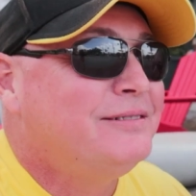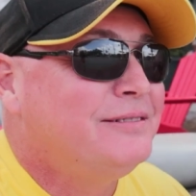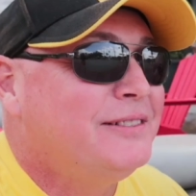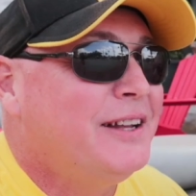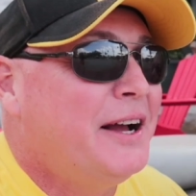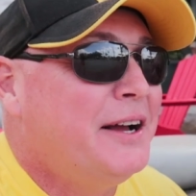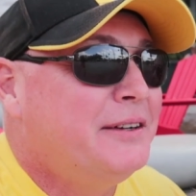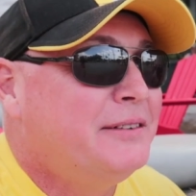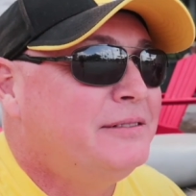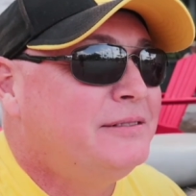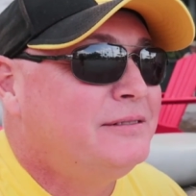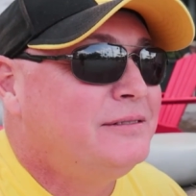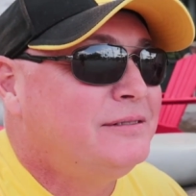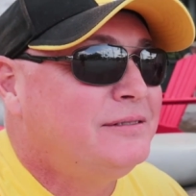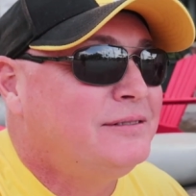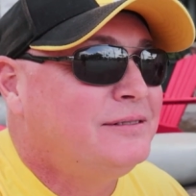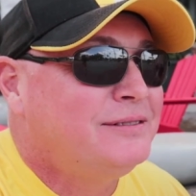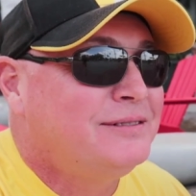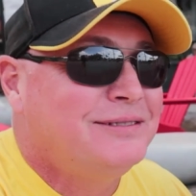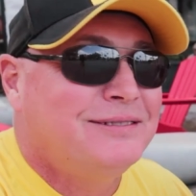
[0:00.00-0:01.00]

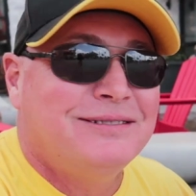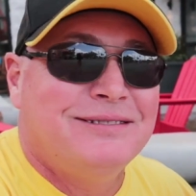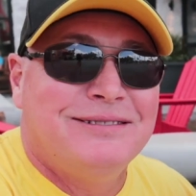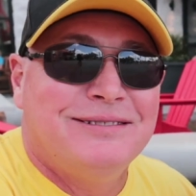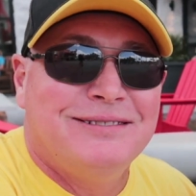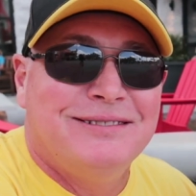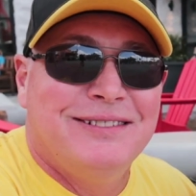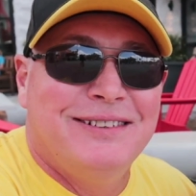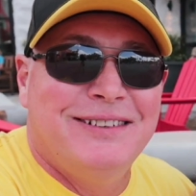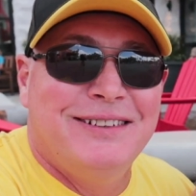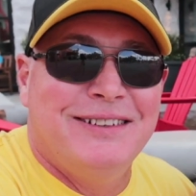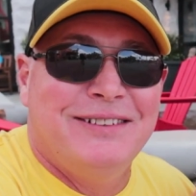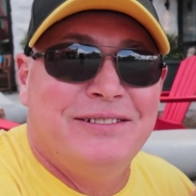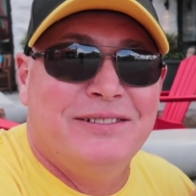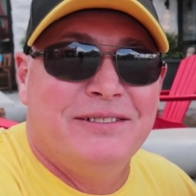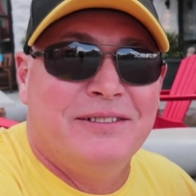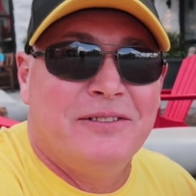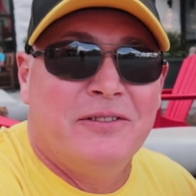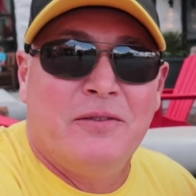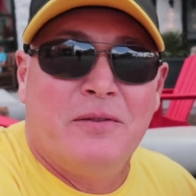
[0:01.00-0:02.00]

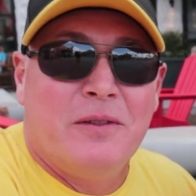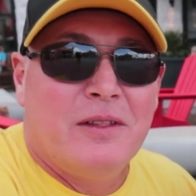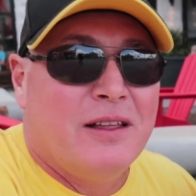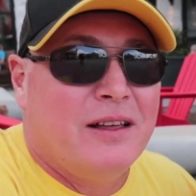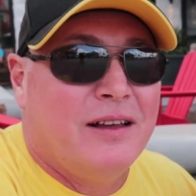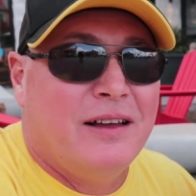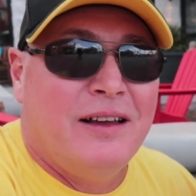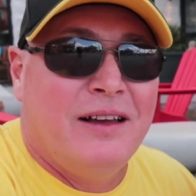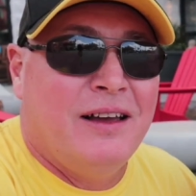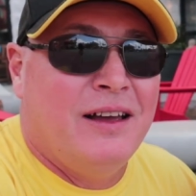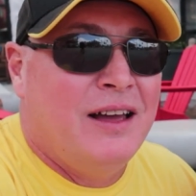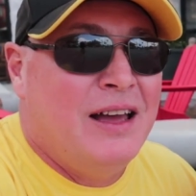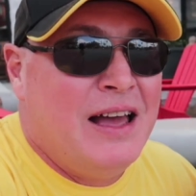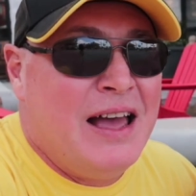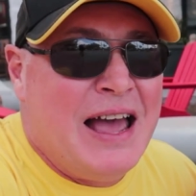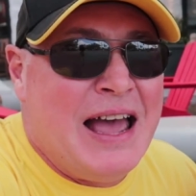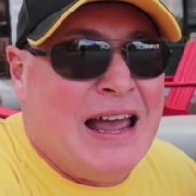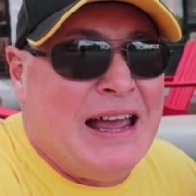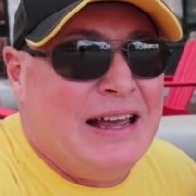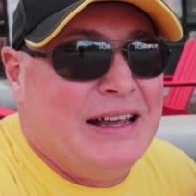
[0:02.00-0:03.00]

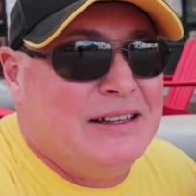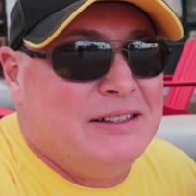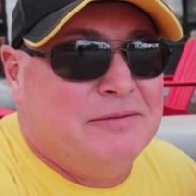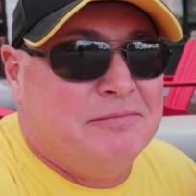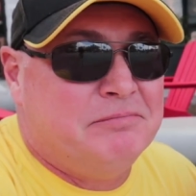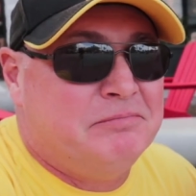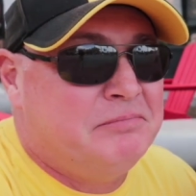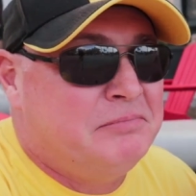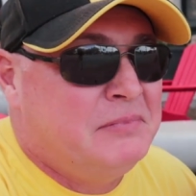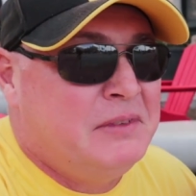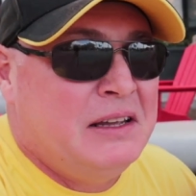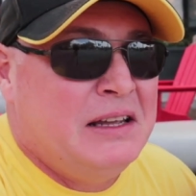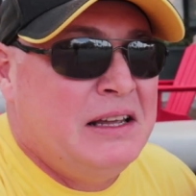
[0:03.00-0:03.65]
(silent)